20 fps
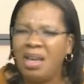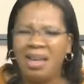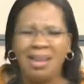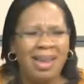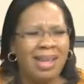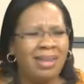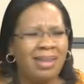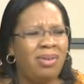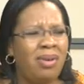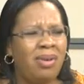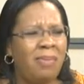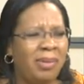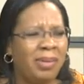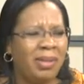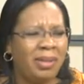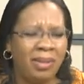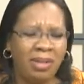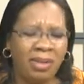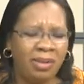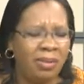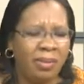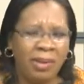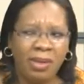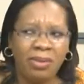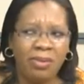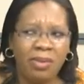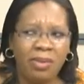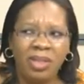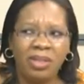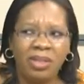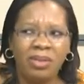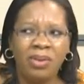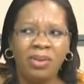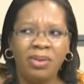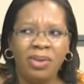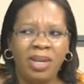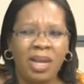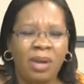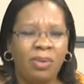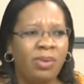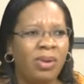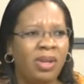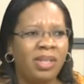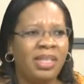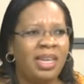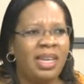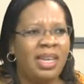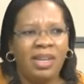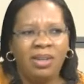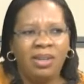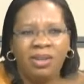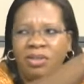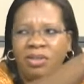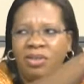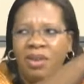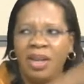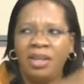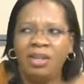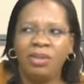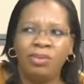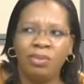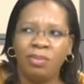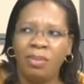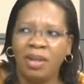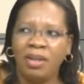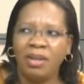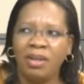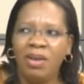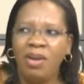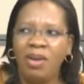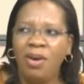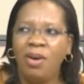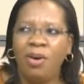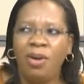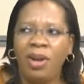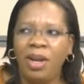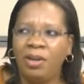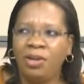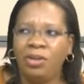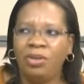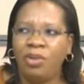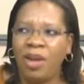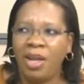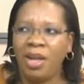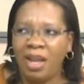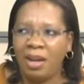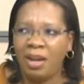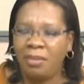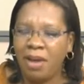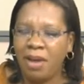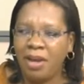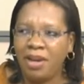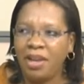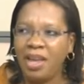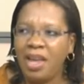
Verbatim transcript: There's no political party what is onion that will not say, let us try this woman mm. or let us try that man.